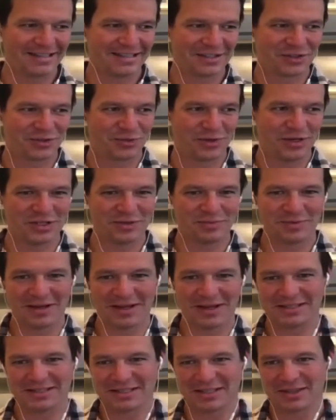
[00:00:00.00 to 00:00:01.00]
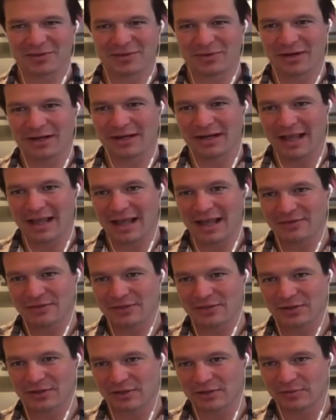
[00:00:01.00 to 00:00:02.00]
The sweet spot is the
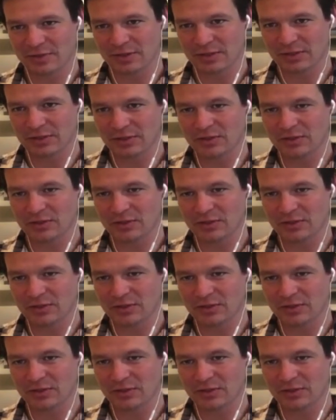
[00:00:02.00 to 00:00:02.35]
3.5-stars because